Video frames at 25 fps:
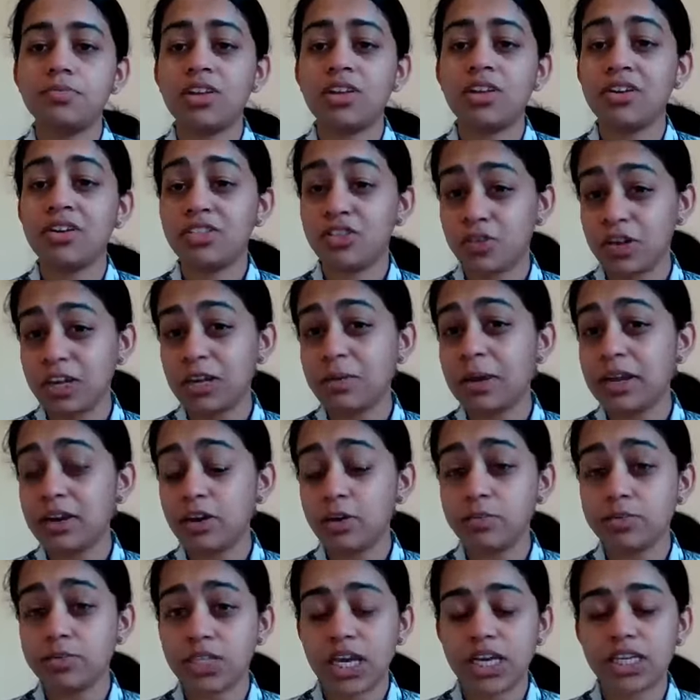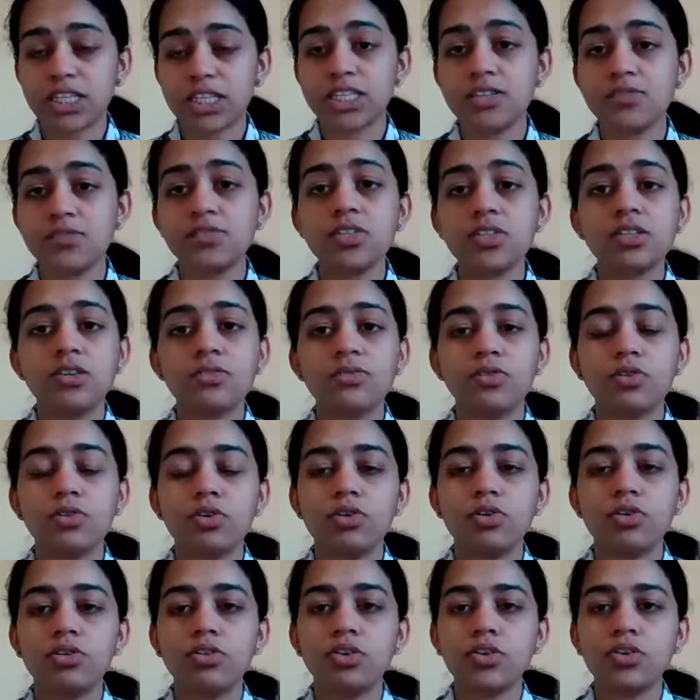are three main objectives
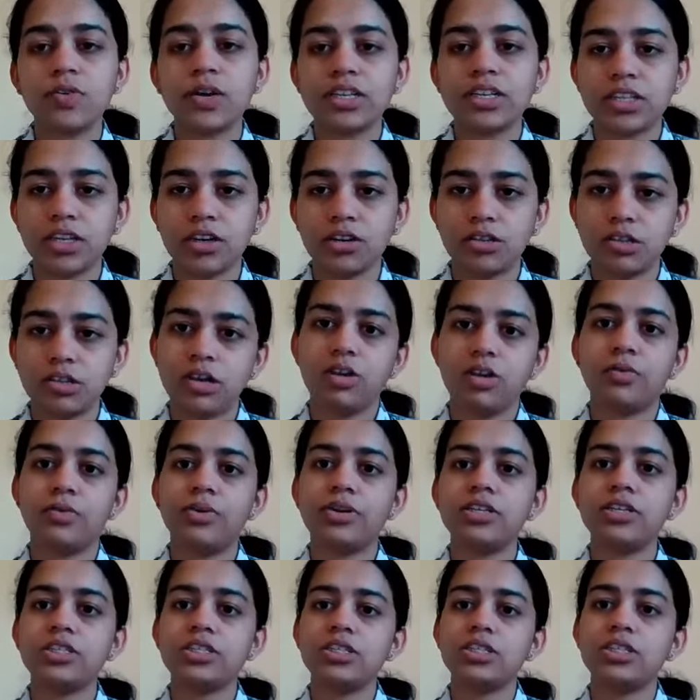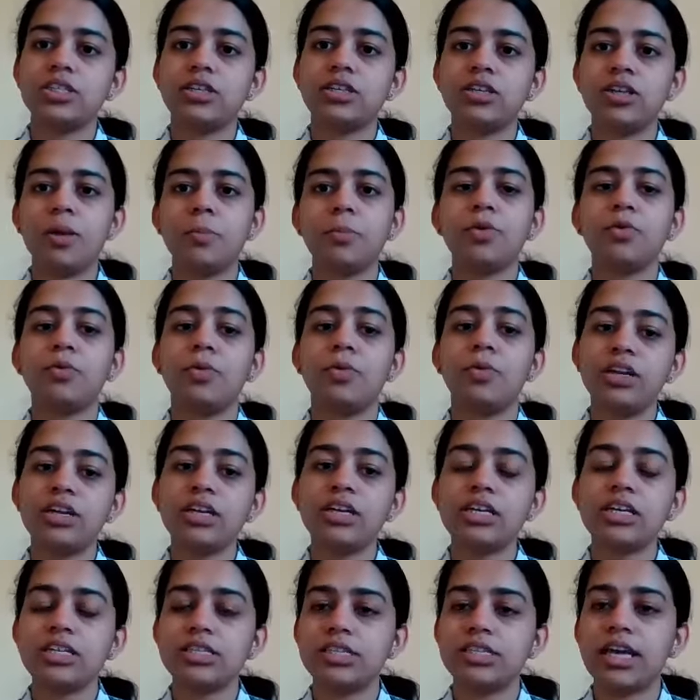for universal health coverage. Number one
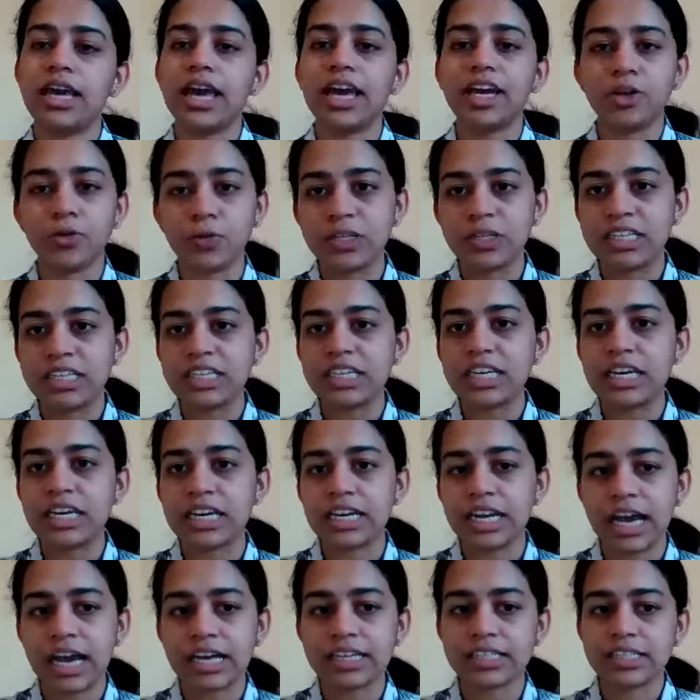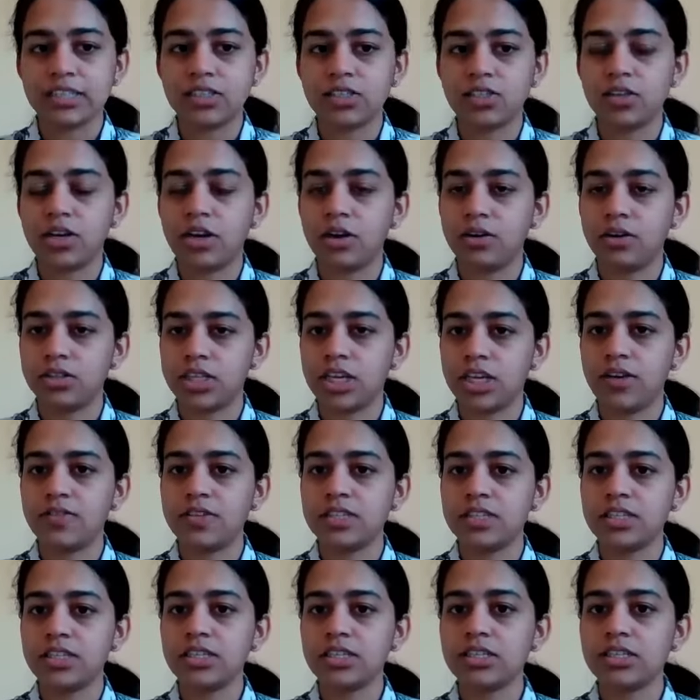is equity in access to health
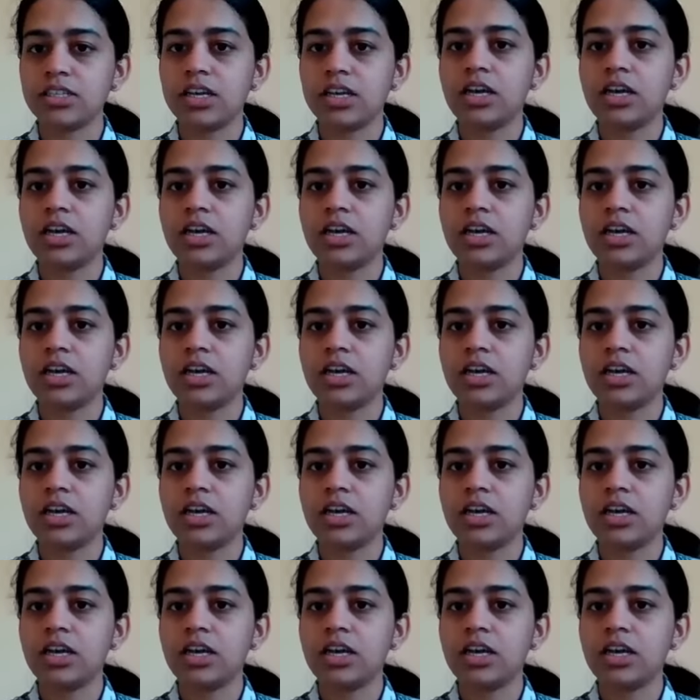services.